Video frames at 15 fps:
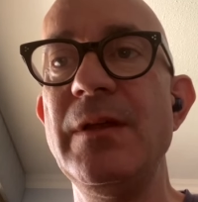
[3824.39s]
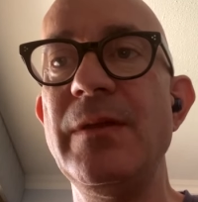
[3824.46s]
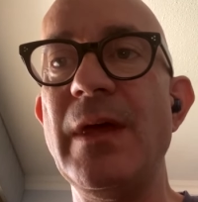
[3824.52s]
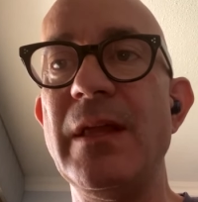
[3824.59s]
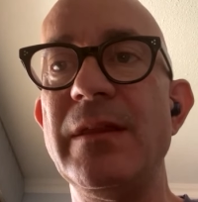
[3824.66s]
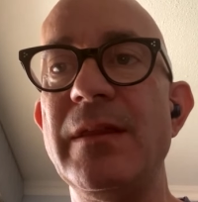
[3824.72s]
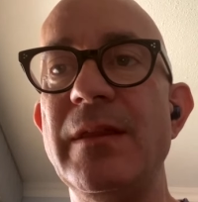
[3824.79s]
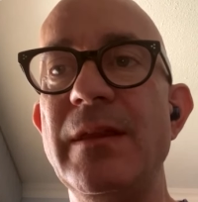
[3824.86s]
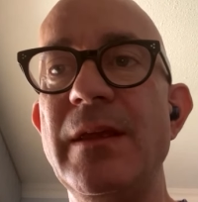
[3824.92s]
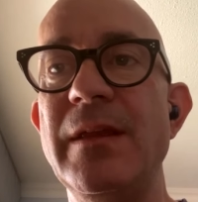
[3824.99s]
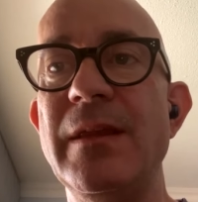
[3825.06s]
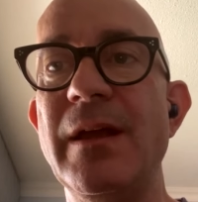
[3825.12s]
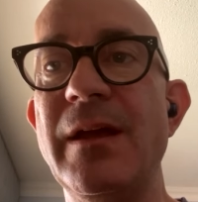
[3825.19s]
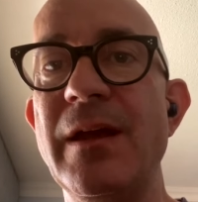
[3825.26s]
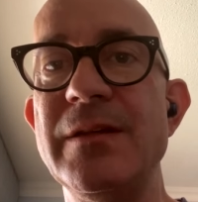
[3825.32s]
That
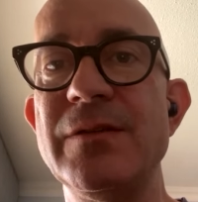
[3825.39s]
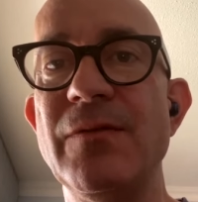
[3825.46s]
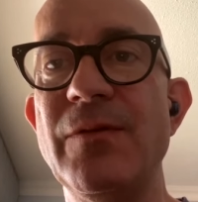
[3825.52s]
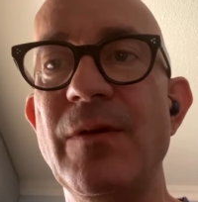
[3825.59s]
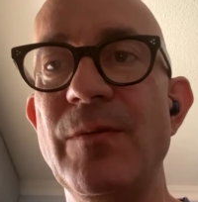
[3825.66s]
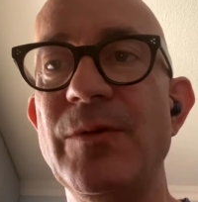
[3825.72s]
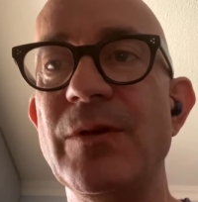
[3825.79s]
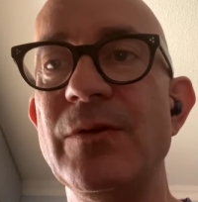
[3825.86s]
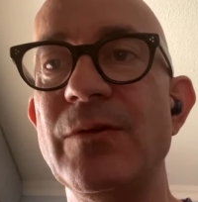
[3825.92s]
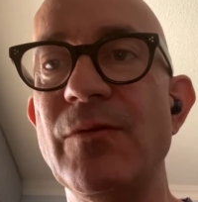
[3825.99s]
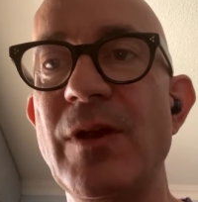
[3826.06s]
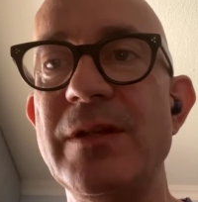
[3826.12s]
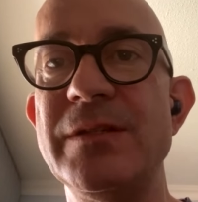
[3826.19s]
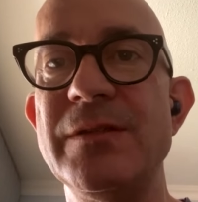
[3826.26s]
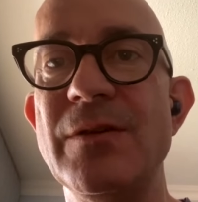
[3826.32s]
in the case of crypto
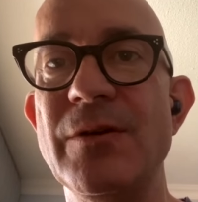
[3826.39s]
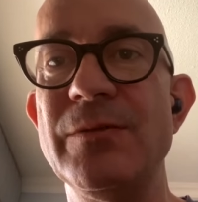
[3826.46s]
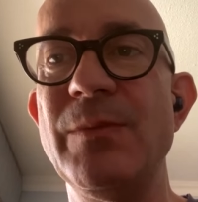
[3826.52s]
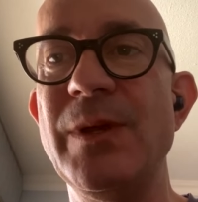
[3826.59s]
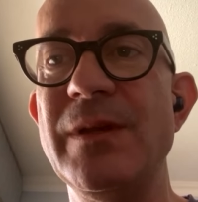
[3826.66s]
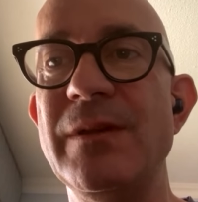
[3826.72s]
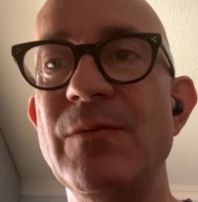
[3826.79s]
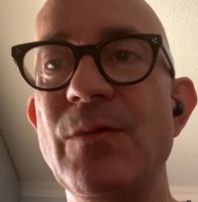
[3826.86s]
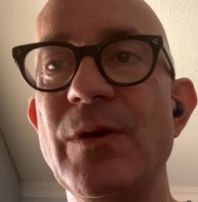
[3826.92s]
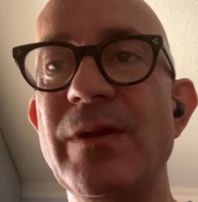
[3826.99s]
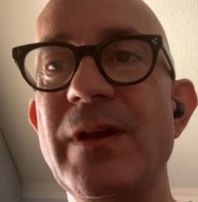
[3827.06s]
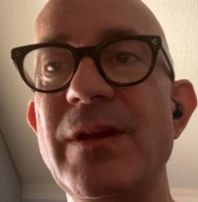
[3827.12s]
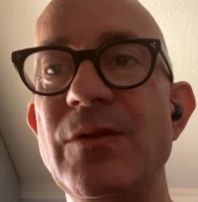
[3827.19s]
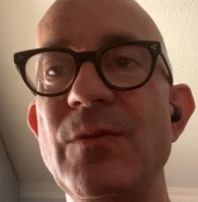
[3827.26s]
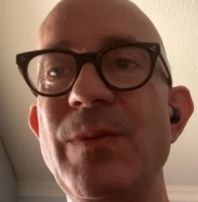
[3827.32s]
rates not being where
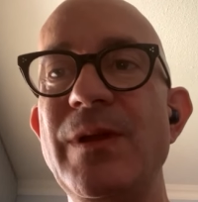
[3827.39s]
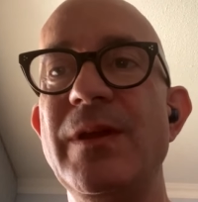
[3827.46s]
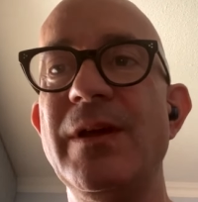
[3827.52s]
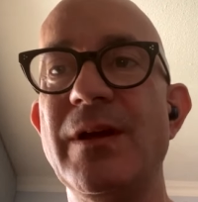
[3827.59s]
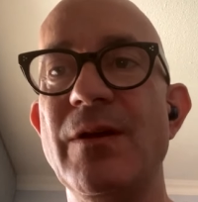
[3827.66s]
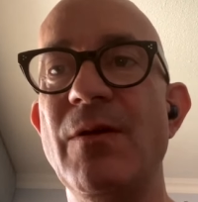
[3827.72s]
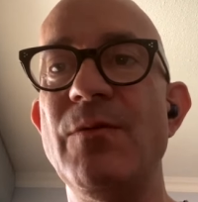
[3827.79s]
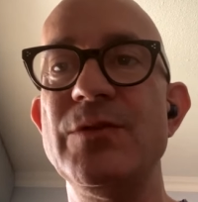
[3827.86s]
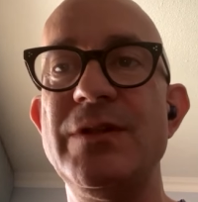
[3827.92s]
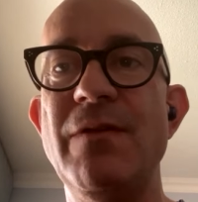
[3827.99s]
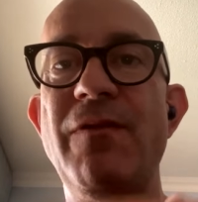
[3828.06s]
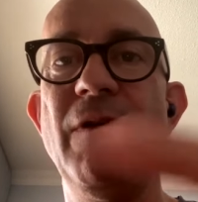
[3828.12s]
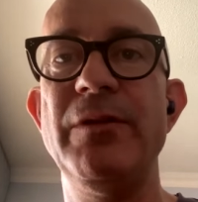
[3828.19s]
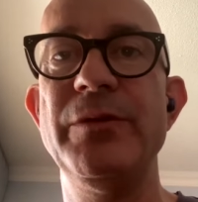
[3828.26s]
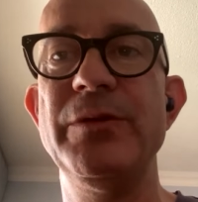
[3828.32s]
they need to be, they can always
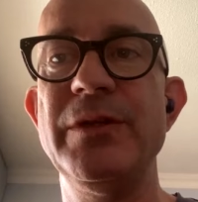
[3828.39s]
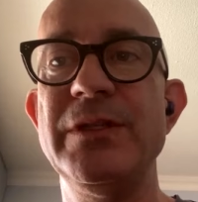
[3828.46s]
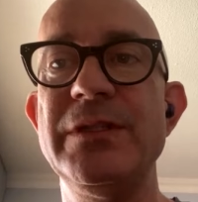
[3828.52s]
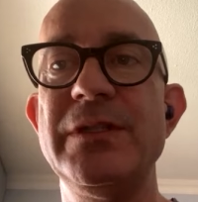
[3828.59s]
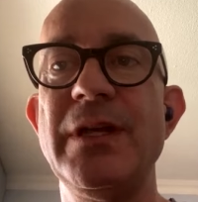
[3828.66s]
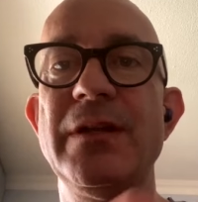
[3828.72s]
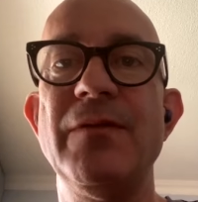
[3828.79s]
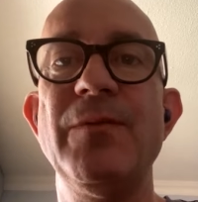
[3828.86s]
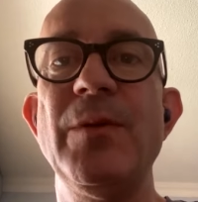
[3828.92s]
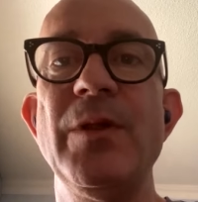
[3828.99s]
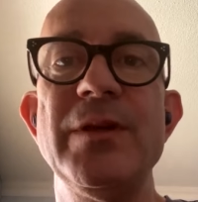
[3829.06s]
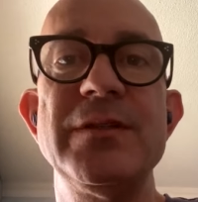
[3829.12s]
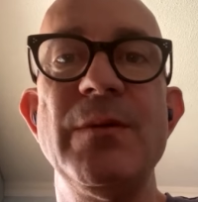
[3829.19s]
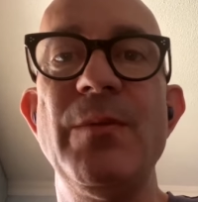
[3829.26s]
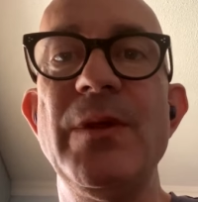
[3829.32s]
default to this set of products